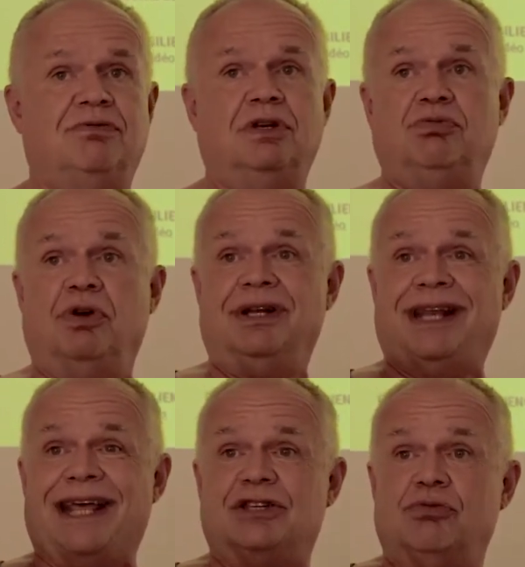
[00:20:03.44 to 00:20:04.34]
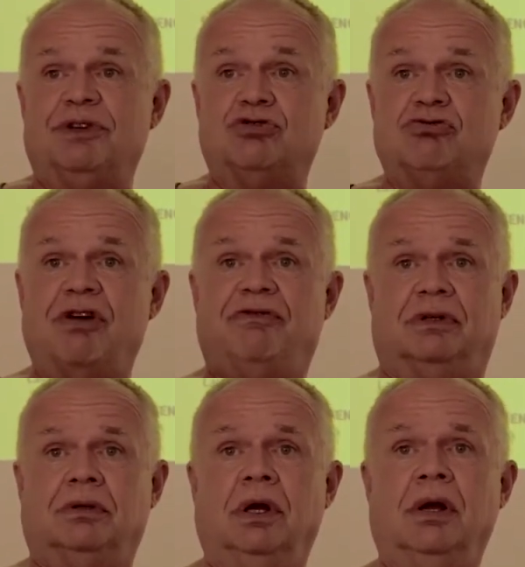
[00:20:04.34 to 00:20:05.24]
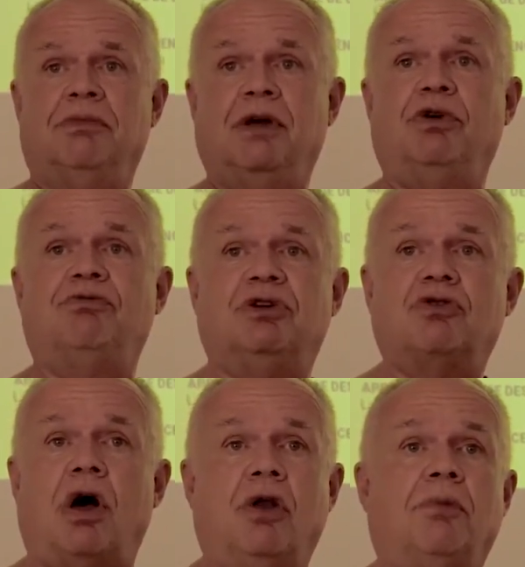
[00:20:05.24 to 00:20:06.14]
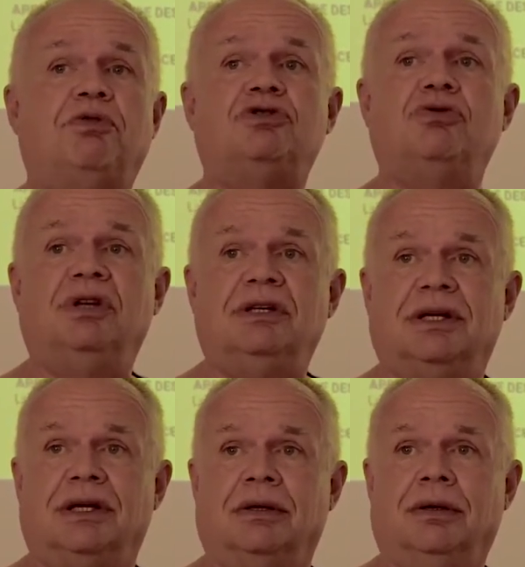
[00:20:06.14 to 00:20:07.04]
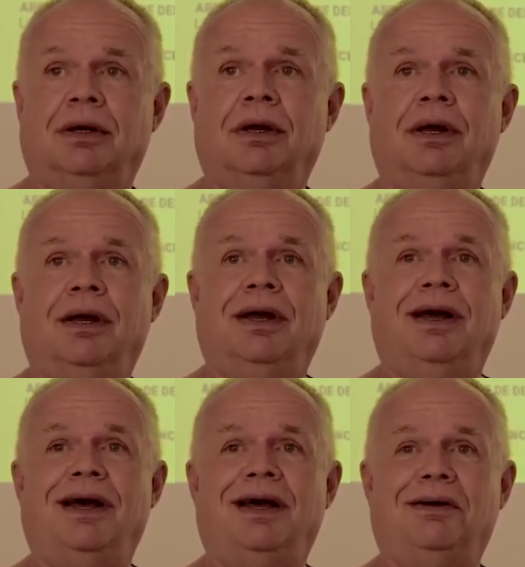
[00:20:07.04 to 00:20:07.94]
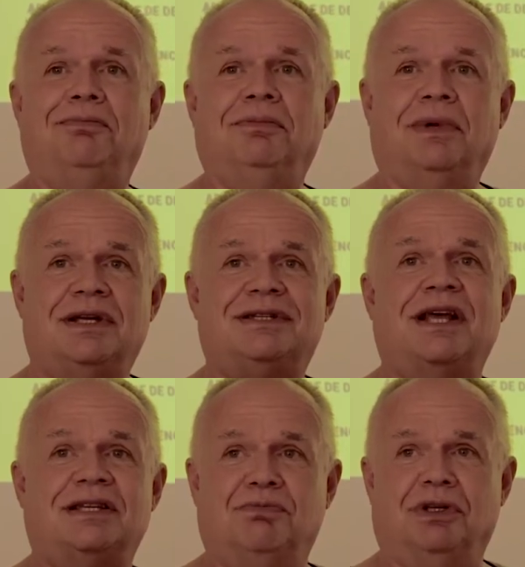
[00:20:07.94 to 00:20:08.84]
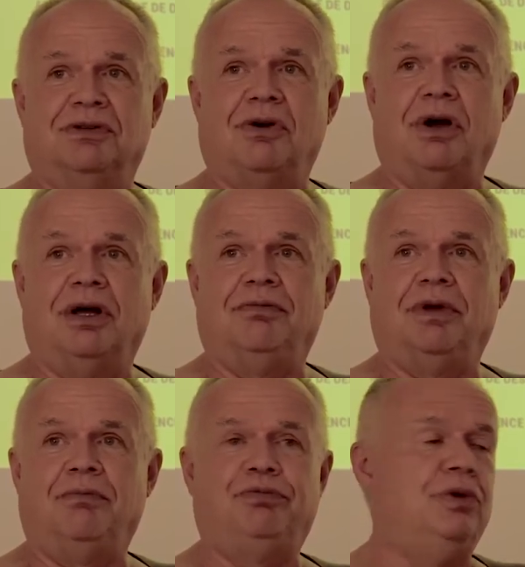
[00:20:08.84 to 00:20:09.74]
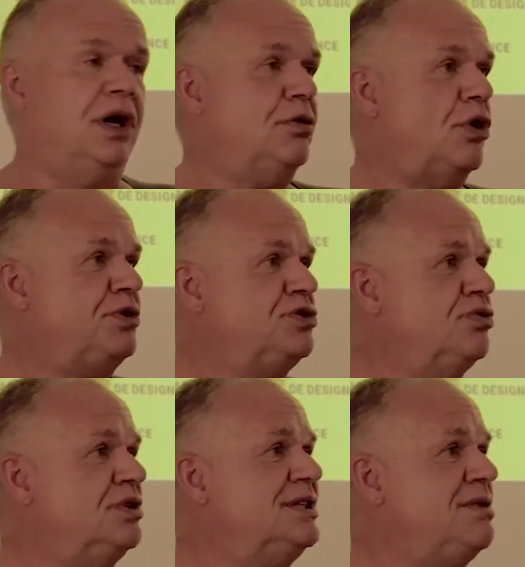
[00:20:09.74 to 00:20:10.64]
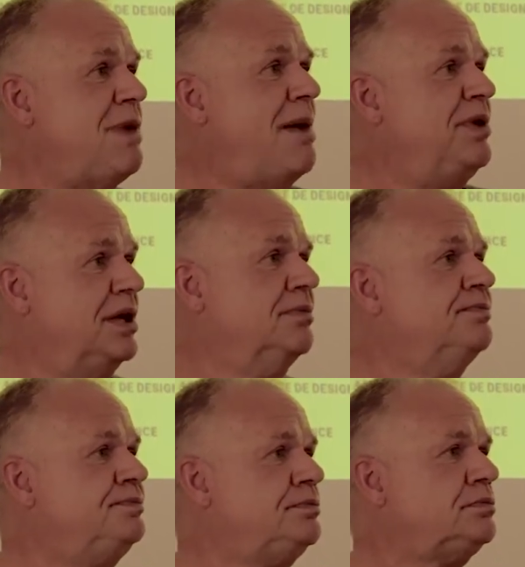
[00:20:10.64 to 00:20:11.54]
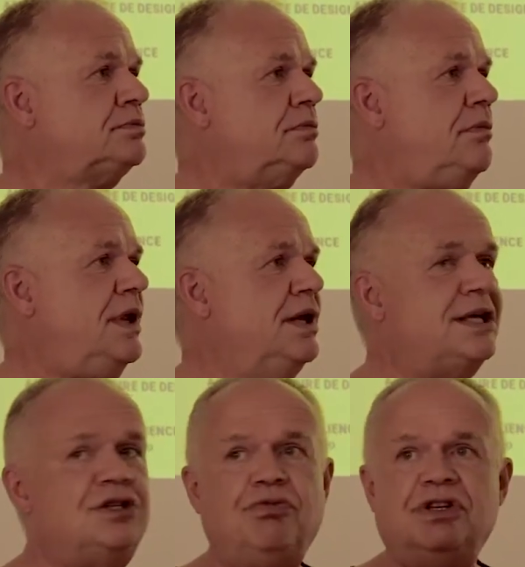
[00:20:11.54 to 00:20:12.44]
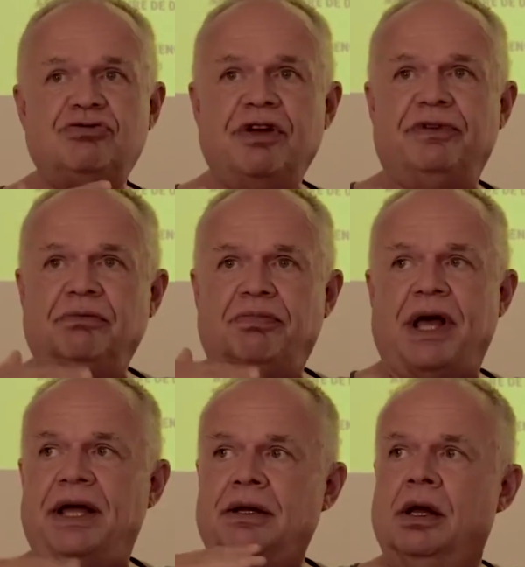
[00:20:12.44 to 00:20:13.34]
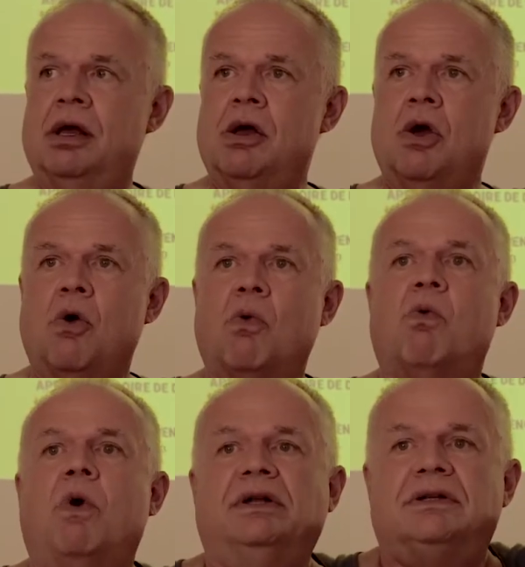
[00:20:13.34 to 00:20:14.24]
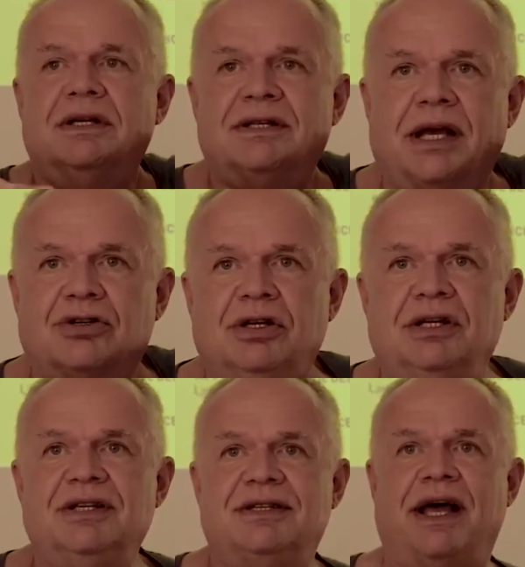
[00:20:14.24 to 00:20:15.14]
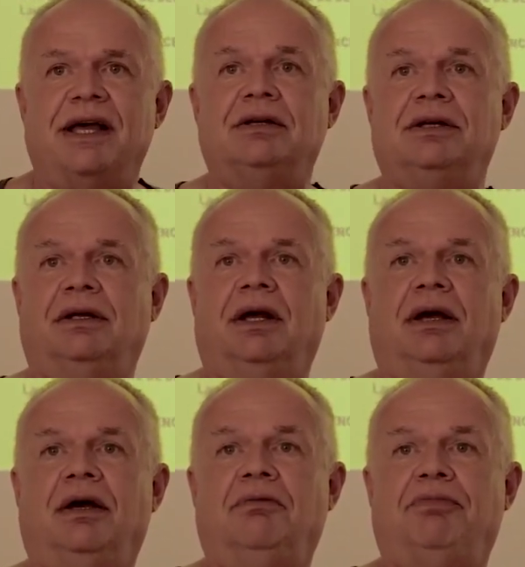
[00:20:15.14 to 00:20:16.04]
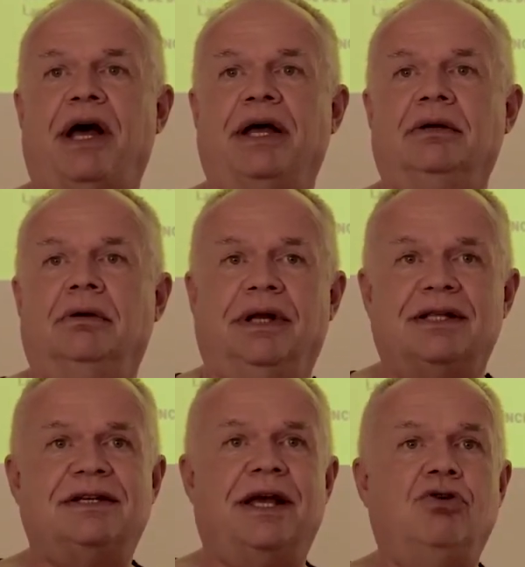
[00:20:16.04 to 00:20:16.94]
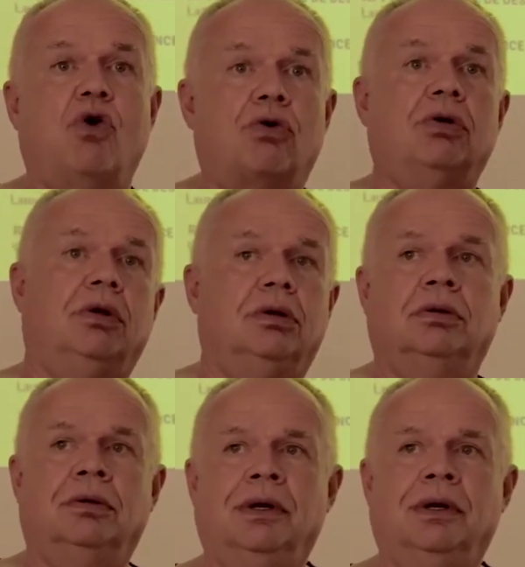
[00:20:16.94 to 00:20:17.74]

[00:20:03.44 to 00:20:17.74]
Switchboard, it has to be driven by what we call opportunity assessment or opportunity mapping. It has to be driven by what is actually desired by, let's say, local